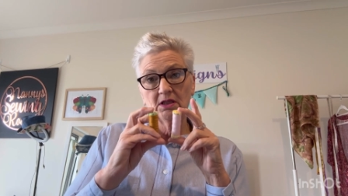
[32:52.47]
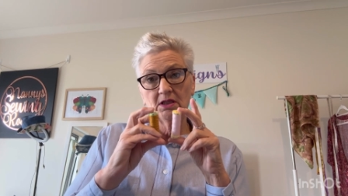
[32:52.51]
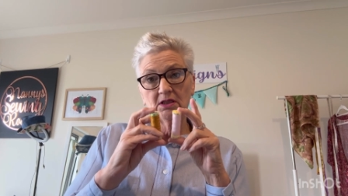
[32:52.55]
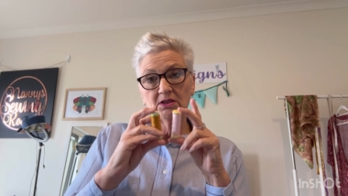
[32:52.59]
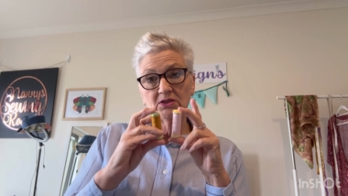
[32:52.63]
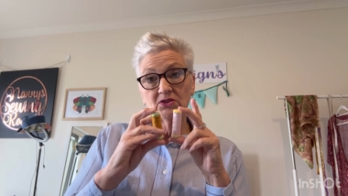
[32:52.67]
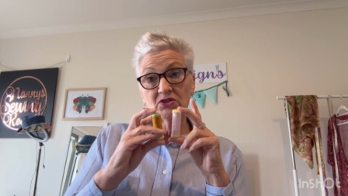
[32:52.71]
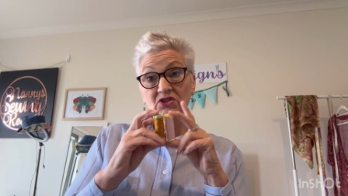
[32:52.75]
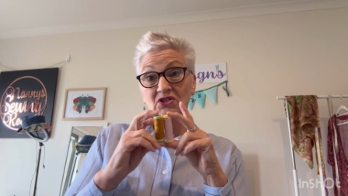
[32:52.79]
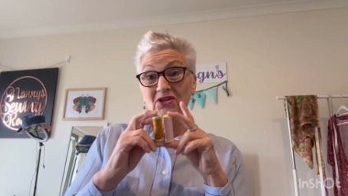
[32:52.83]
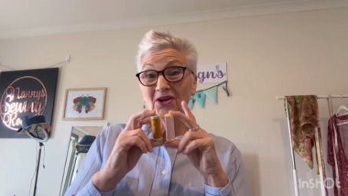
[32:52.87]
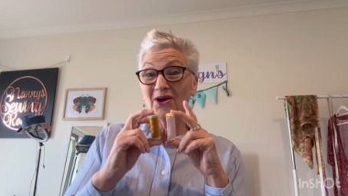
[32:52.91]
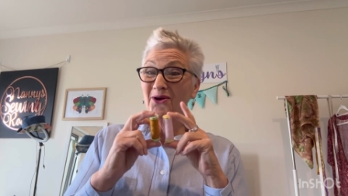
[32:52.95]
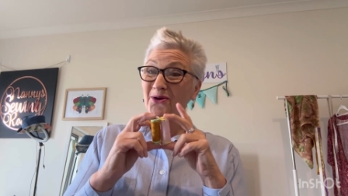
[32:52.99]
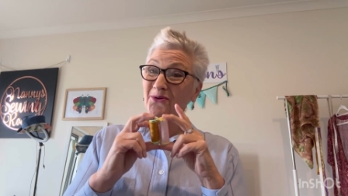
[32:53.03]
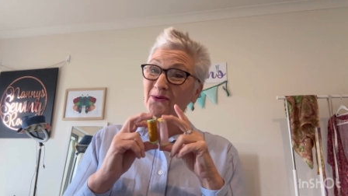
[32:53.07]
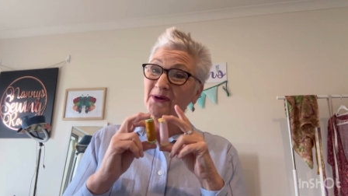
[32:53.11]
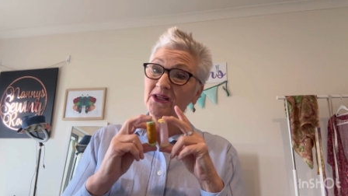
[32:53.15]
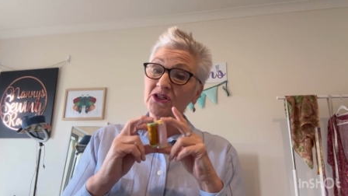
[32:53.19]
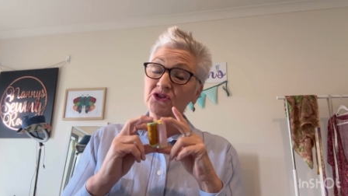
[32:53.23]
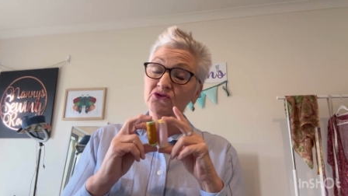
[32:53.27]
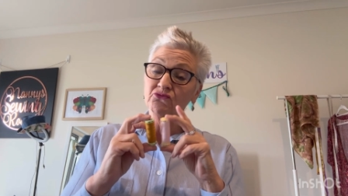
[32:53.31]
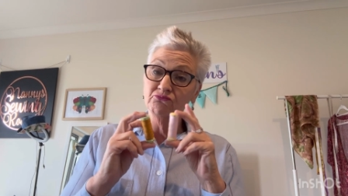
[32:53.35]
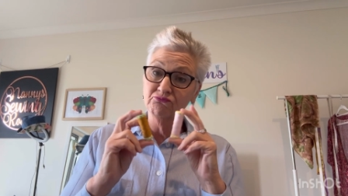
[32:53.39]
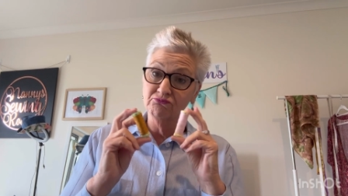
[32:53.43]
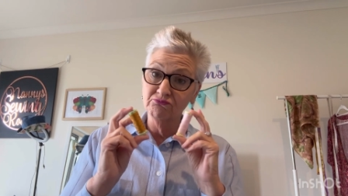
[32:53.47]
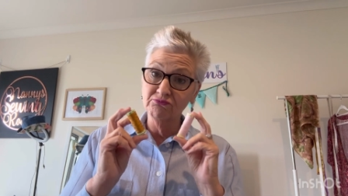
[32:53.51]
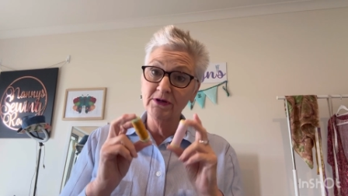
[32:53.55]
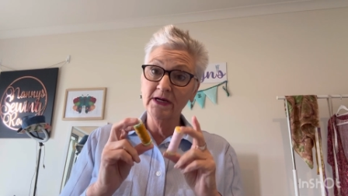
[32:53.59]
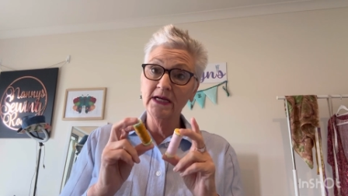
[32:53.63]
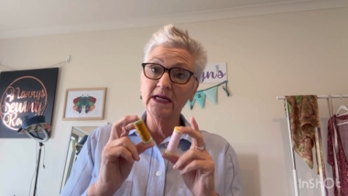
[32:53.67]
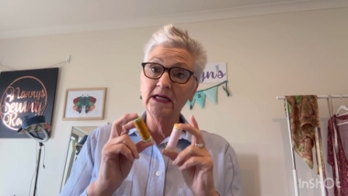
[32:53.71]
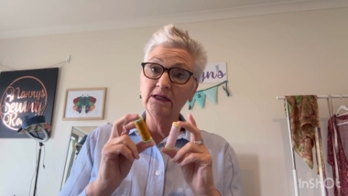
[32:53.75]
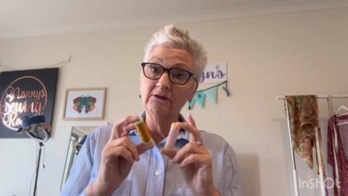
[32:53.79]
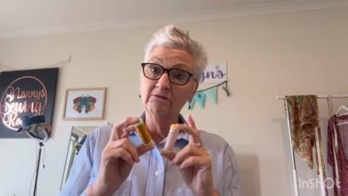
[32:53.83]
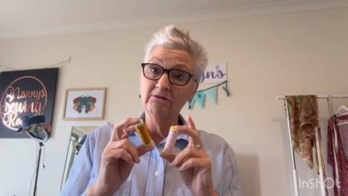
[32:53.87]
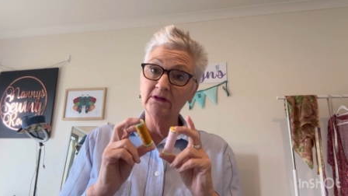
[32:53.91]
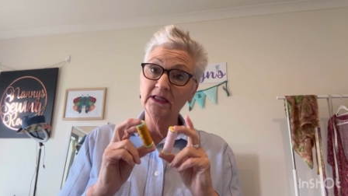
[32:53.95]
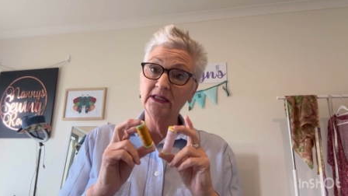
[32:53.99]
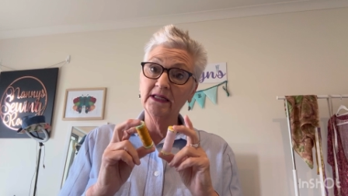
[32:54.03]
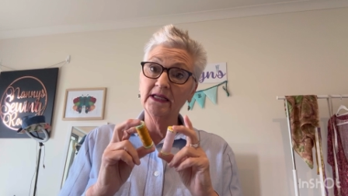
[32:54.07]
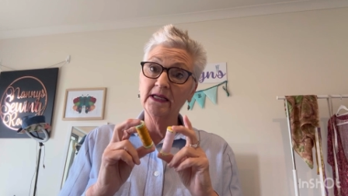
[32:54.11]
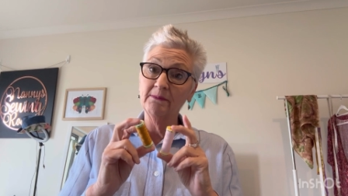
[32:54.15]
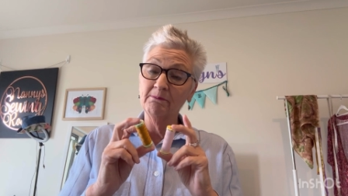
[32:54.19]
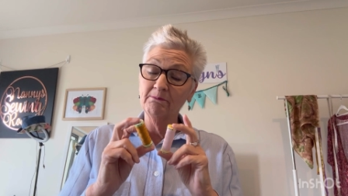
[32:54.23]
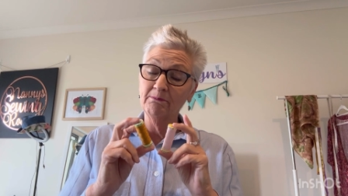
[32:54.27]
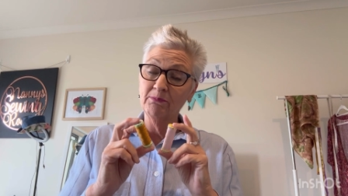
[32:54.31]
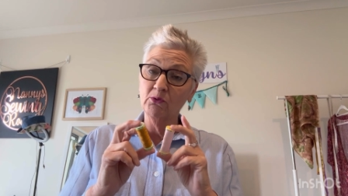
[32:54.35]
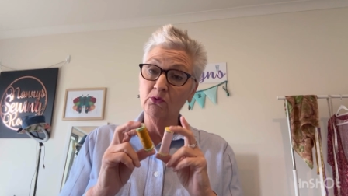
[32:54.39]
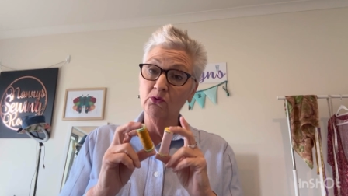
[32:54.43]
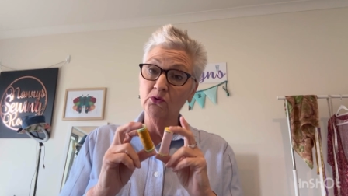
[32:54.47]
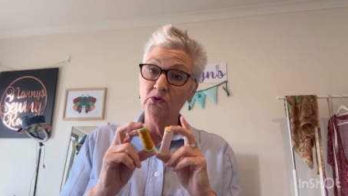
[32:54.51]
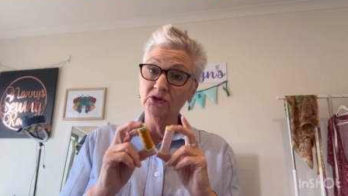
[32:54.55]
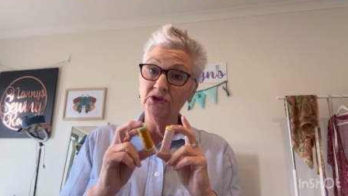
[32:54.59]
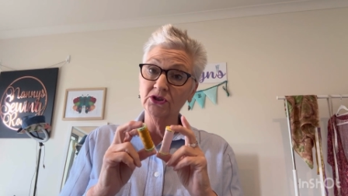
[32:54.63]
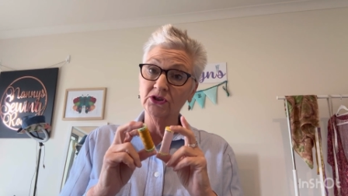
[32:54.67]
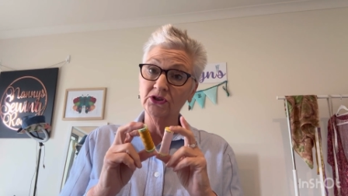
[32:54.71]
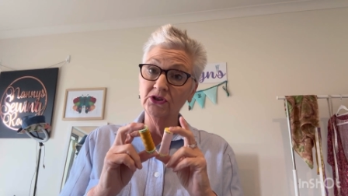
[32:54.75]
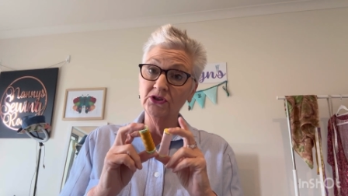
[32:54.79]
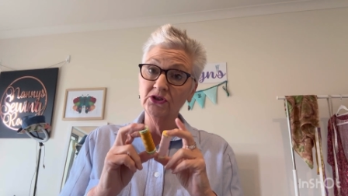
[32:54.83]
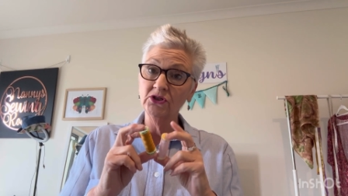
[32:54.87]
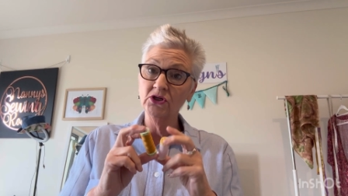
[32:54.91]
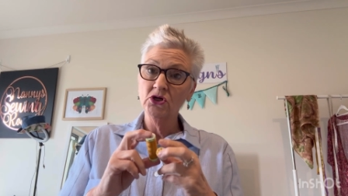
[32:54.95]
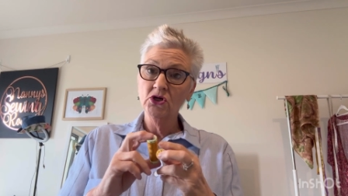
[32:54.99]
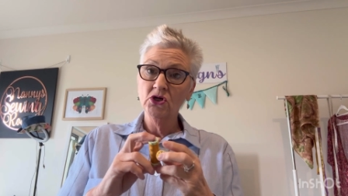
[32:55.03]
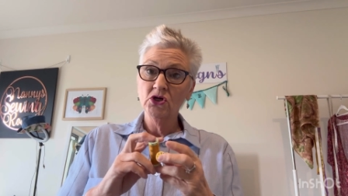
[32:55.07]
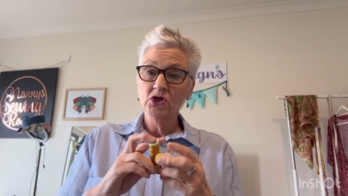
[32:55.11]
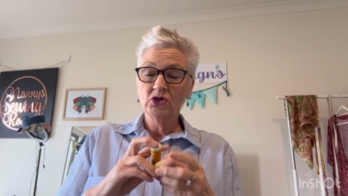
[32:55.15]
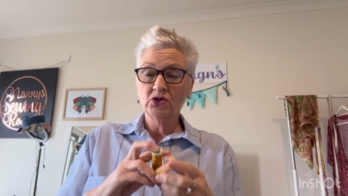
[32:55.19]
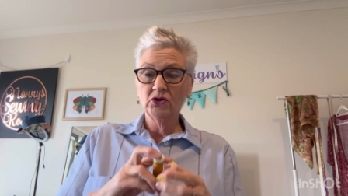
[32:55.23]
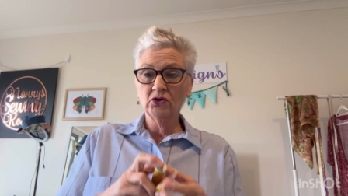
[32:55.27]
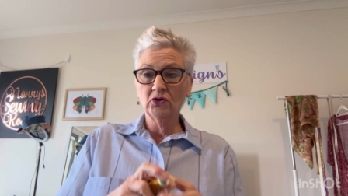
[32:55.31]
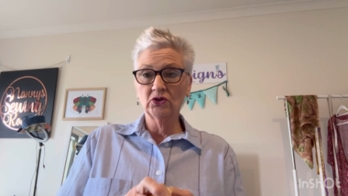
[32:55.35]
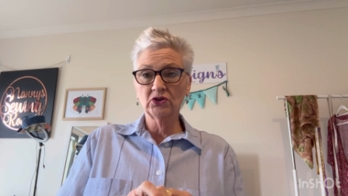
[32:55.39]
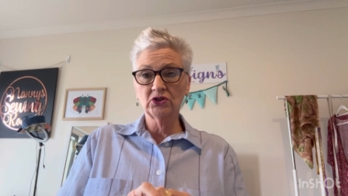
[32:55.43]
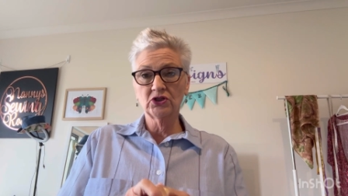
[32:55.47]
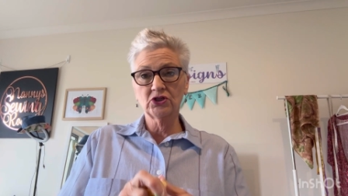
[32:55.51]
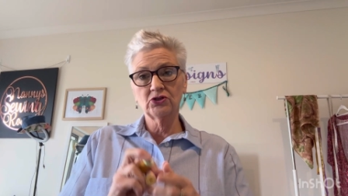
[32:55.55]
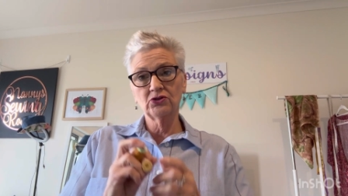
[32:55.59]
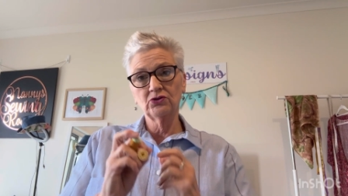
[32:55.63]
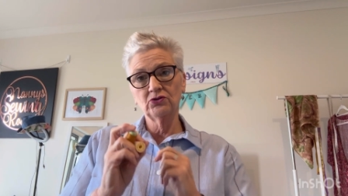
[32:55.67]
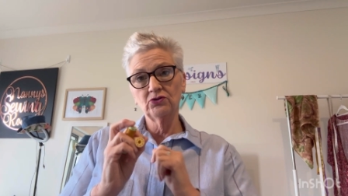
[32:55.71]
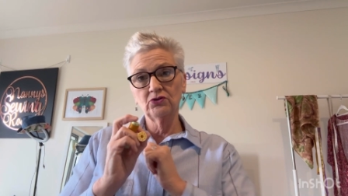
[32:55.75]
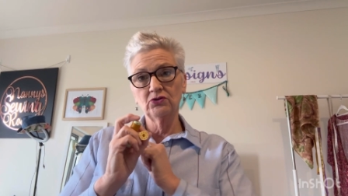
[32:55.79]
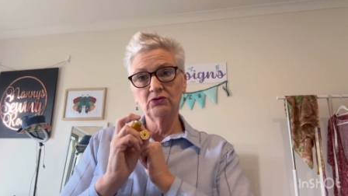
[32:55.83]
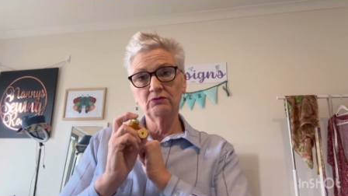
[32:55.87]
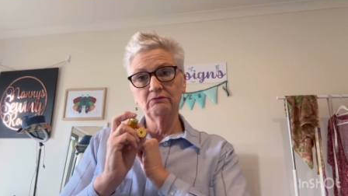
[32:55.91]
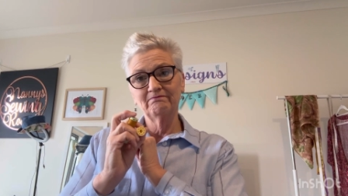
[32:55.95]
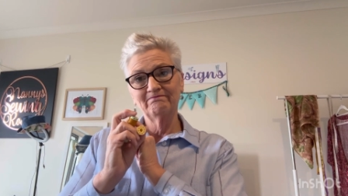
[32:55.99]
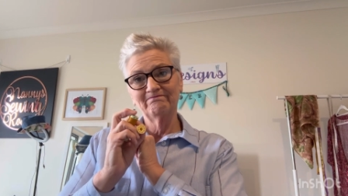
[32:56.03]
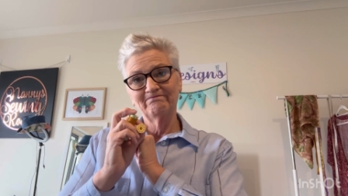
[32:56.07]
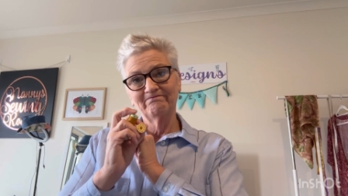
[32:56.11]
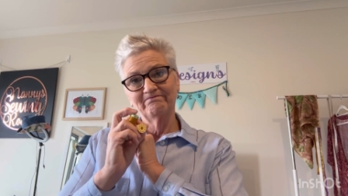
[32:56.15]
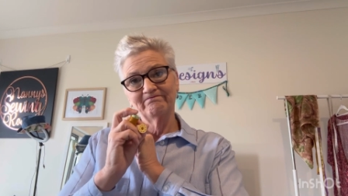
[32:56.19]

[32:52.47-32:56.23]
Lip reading: so it's really, really important not to